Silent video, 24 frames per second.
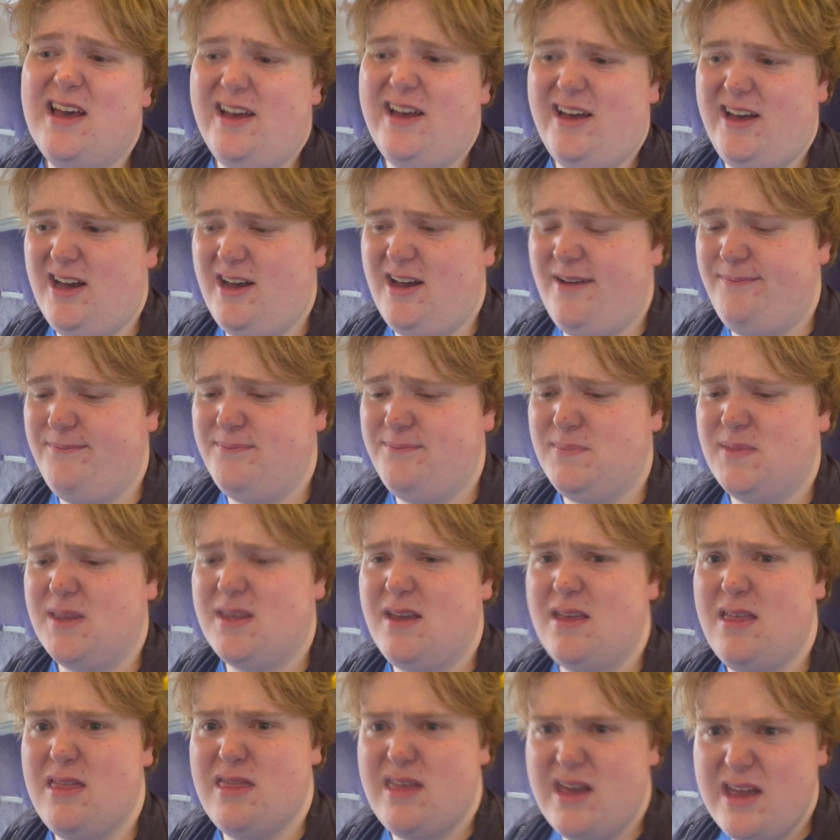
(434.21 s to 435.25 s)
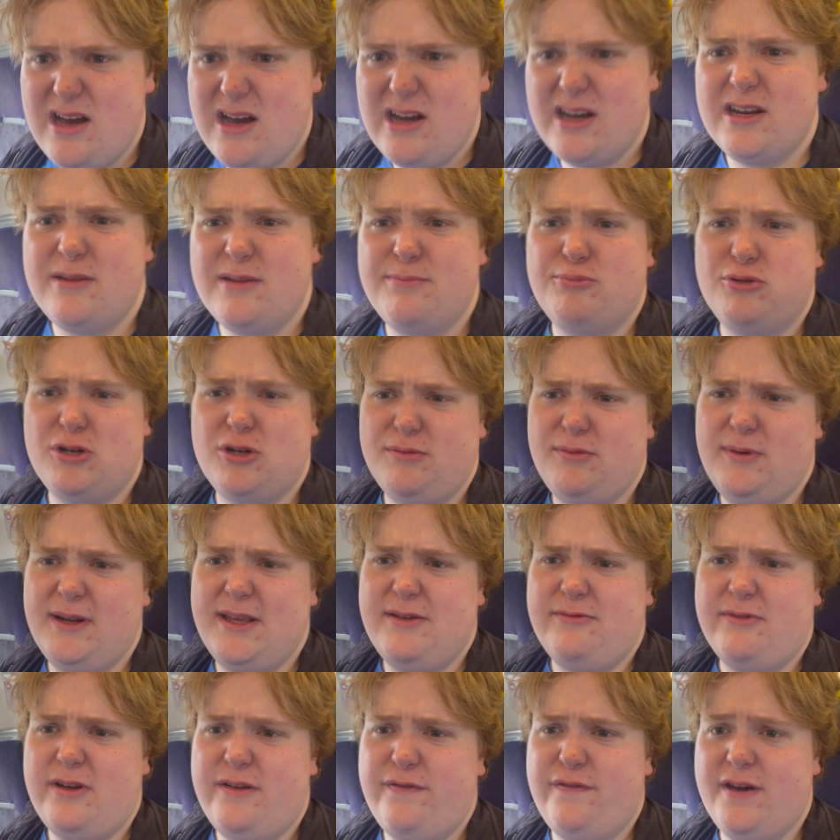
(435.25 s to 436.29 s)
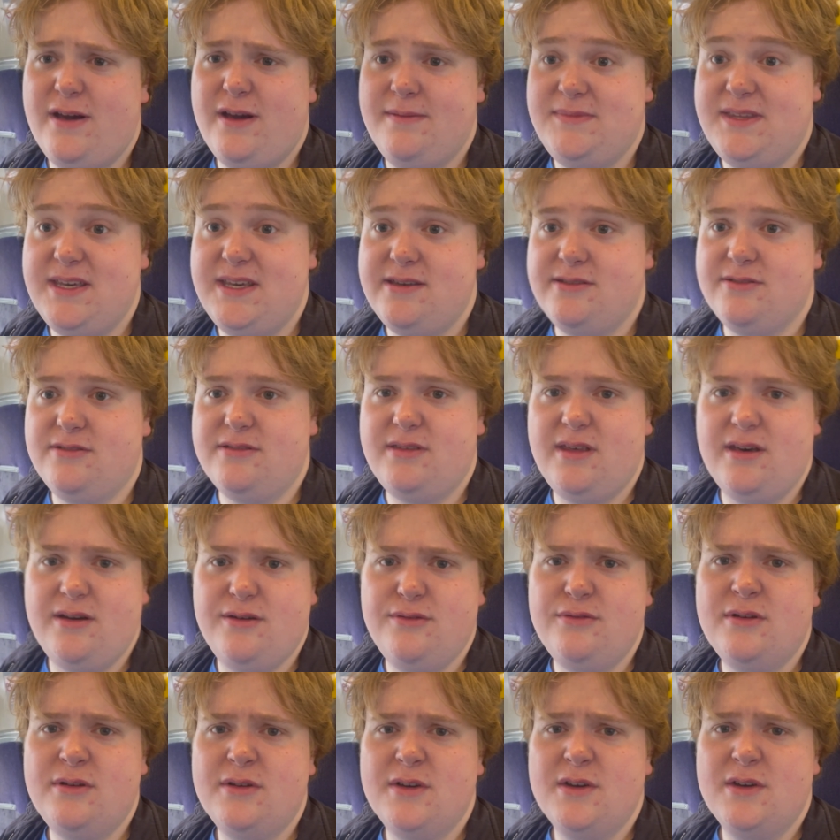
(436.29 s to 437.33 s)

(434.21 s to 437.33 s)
They are going to probably refurb these, although